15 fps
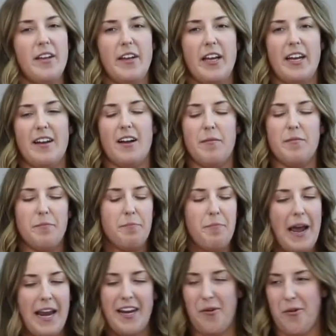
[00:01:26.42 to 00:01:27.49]
And
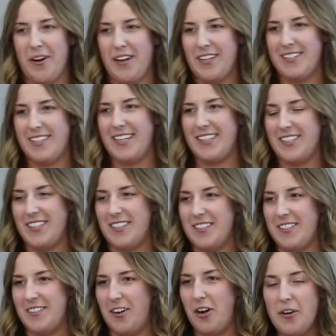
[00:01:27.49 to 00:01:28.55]
many
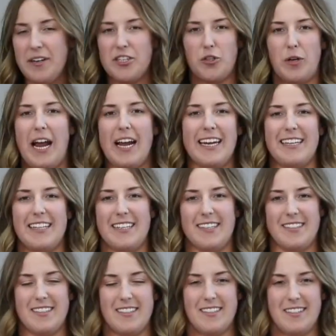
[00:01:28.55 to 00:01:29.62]
organizations aren't tracking
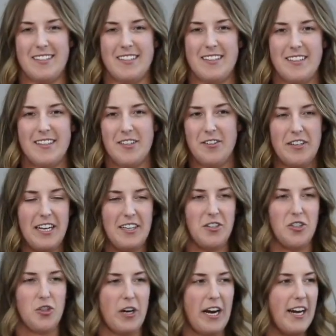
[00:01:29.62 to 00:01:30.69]
this. They're
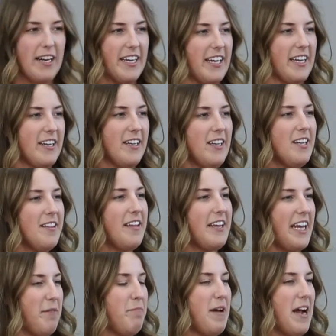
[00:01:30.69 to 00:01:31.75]
not tracking the
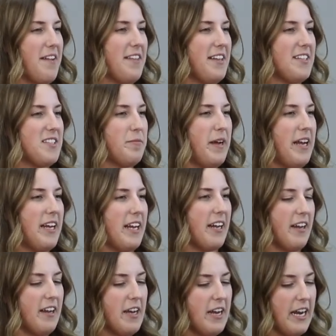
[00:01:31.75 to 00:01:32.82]
impact that it's
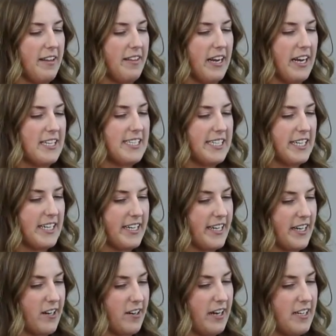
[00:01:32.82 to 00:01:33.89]
making. And the idea
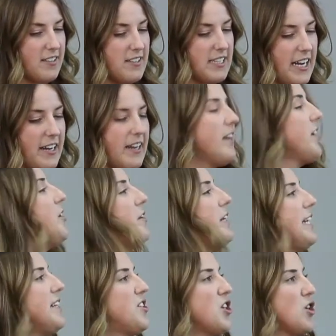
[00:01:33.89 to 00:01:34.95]
here is that you
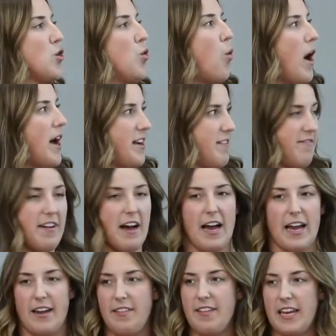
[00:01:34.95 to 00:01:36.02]
need to
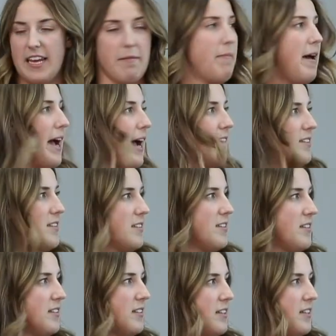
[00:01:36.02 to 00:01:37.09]
quantify the impact
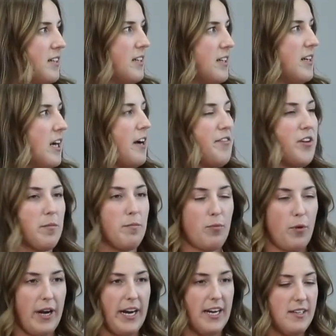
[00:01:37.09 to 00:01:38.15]
of your
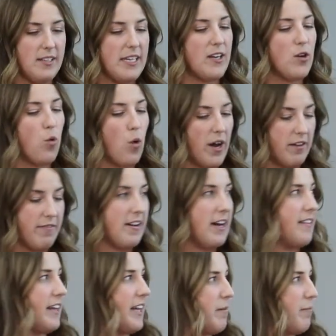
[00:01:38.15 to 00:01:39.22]
brand and quantify
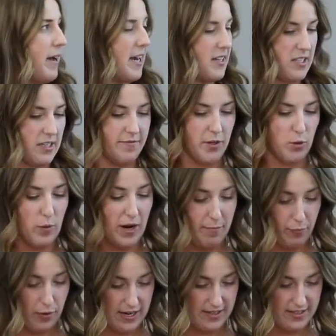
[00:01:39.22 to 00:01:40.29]
the impact of your
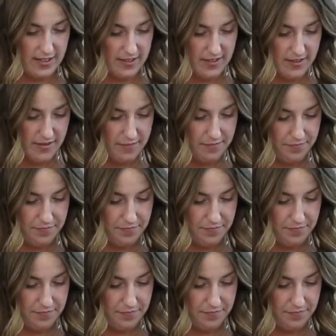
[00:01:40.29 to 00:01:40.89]
web presence.